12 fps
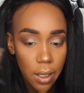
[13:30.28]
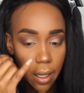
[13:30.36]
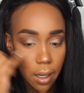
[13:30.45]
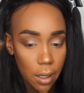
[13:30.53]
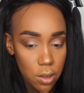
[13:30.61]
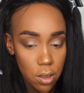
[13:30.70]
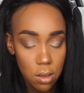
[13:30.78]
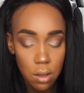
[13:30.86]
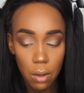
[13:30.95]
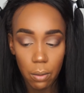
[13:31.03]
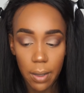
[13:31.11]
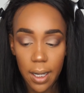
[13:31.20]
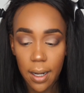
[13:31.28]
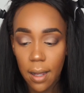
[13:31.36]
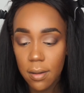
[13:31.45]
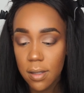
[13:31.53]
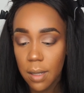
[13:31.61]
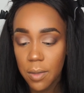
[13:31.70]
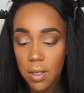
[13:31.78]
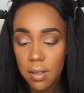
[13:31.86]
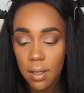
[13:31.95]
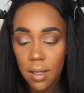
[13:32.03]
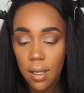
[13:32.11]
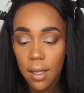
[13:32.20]
and I just don't wing it out. So I'm
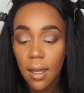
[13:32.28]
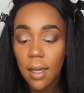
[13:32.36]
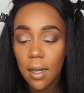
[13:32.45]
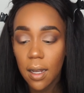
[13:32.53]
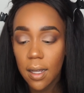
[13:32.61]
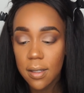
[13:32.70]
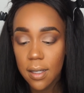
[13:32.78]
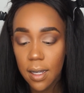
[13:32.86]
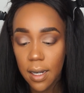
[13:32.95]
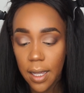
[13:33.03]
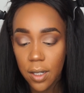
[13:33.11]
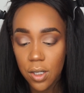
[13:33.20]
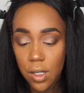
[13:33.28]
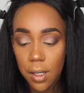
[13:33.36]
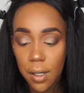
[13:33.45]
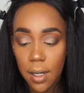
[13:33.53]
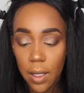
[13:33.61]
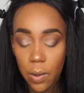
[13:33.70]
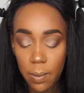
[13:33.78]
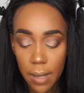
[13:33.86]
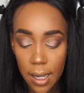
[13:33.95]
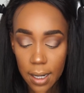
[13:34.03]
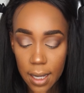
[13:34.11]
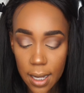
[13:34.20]
using the NYX Collection Liquid
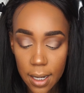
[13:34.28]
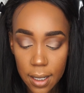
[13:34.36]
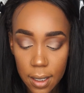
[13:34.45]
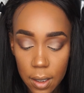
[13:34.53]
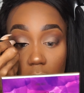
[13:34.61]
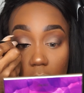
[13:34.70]
Black Liner.